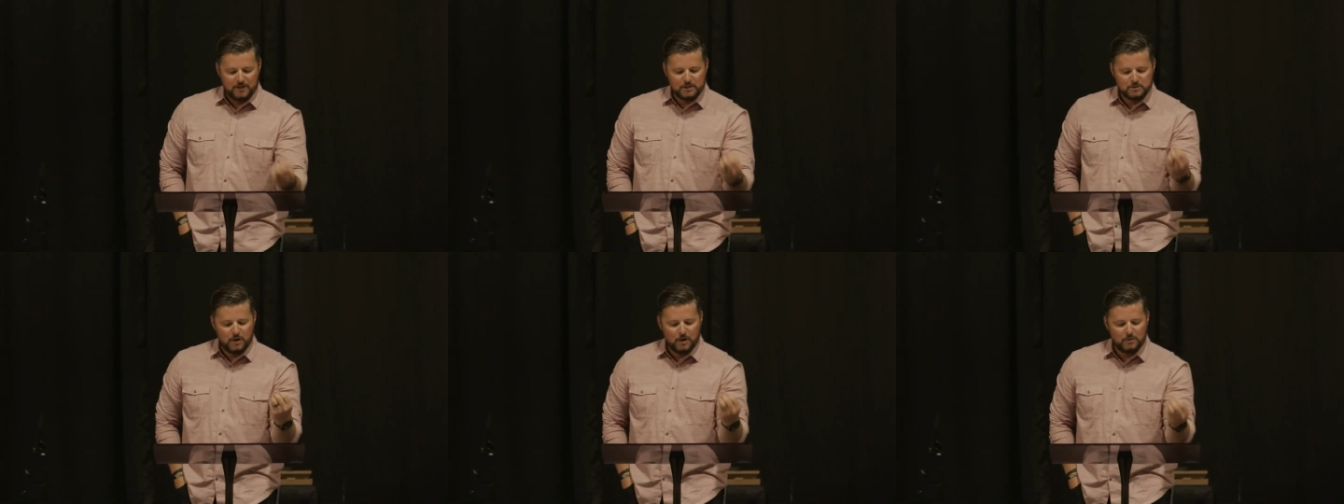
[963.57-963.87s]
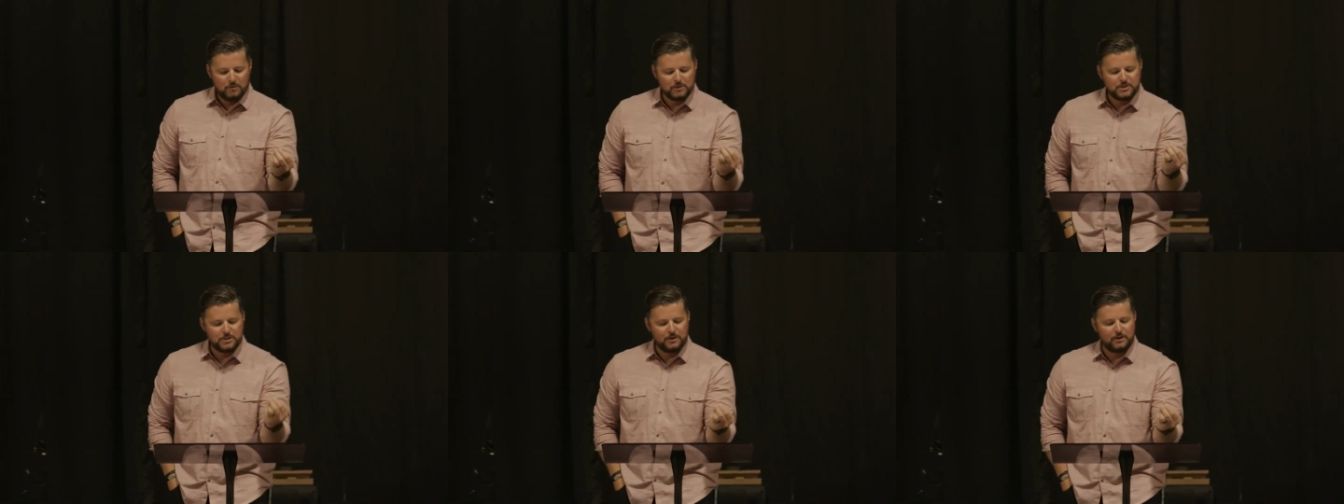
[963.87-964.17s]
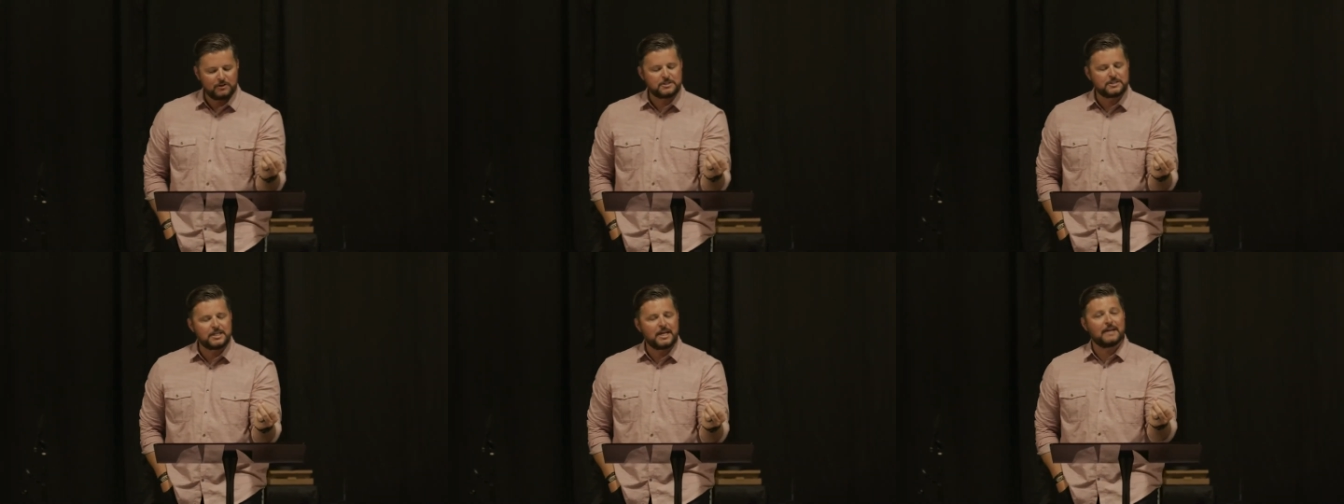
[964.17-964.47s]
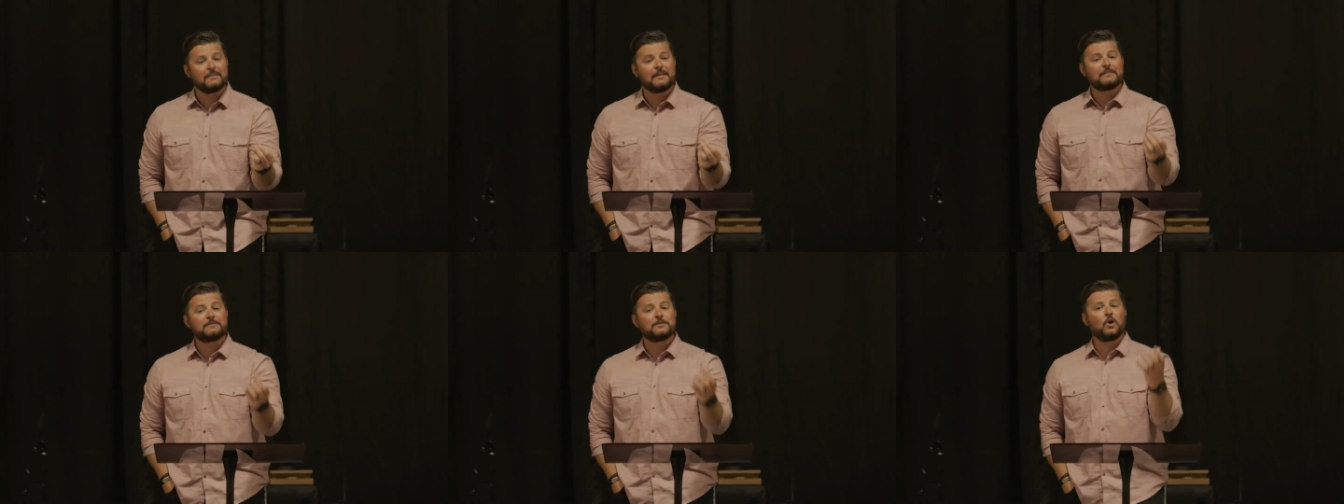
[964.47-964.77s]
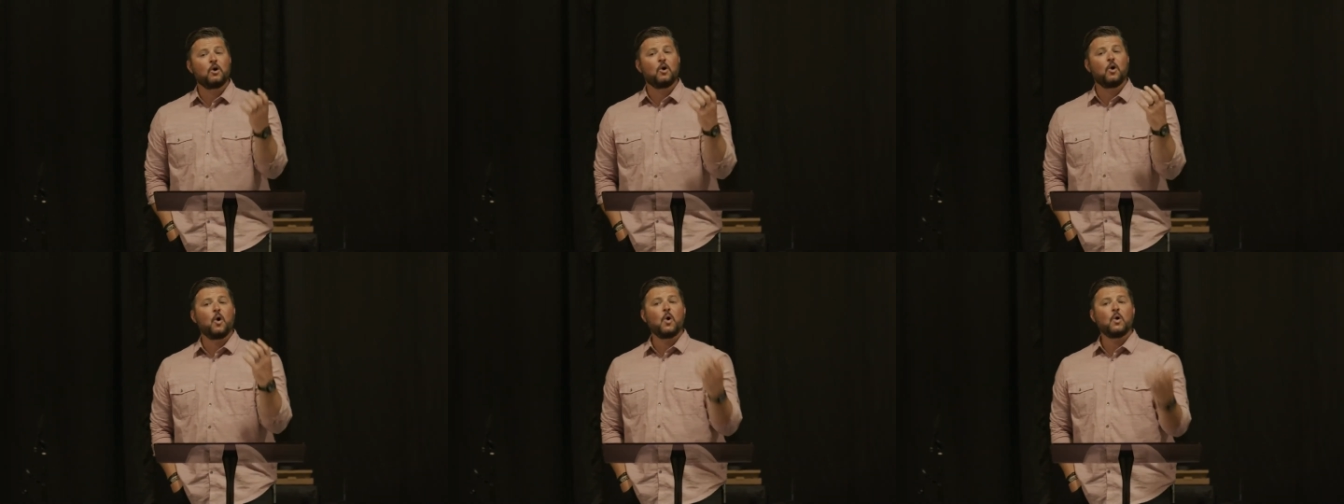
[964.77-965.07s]
Here's what I want you to understand that
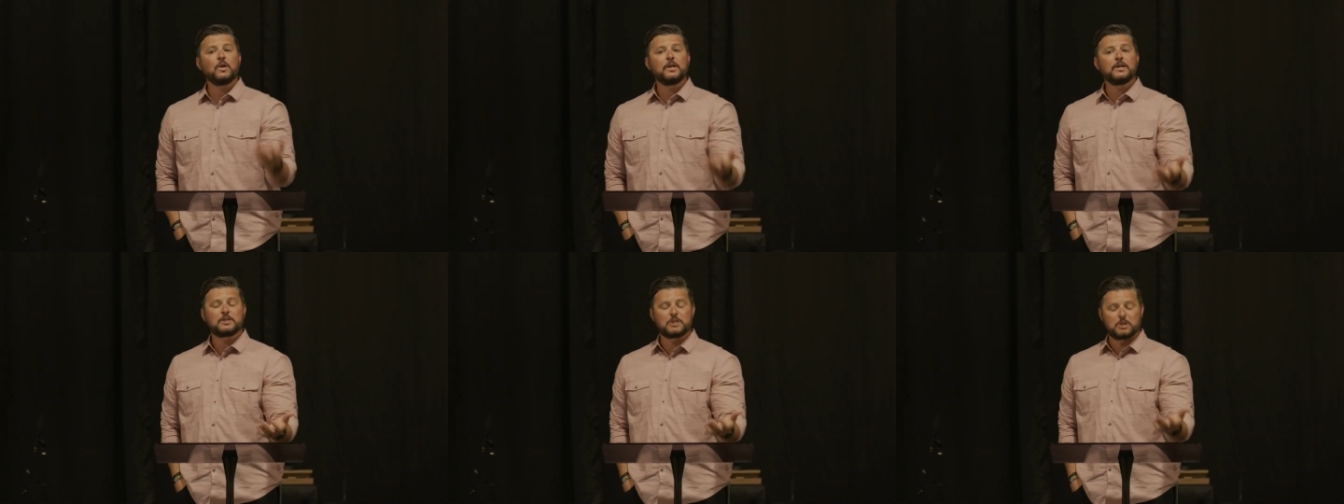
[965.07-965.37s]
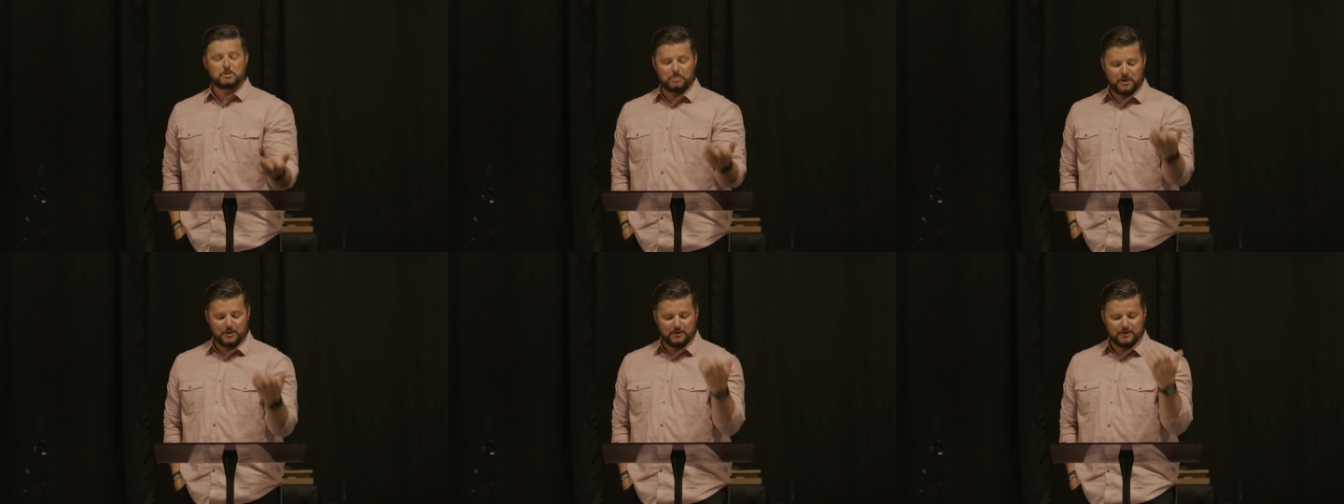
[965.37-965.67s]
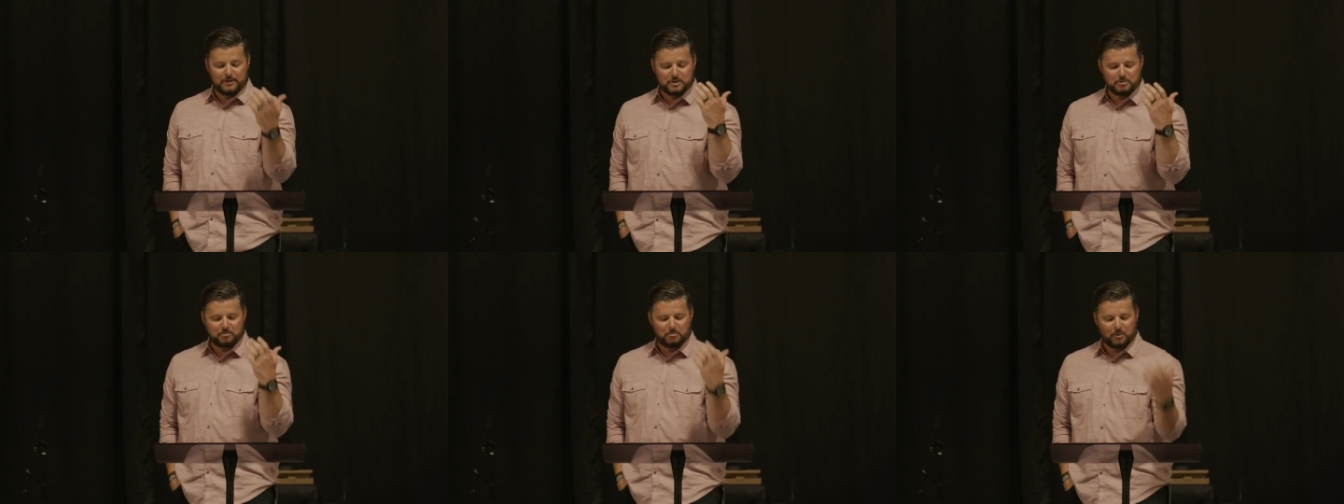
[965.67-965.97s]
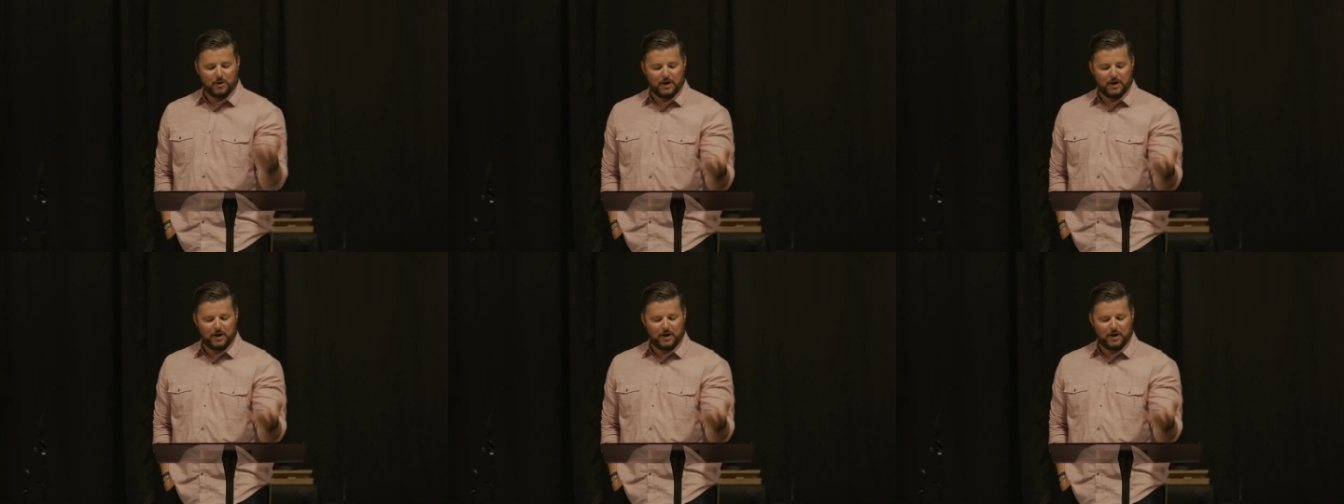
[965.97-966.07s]
the Holy Spirit's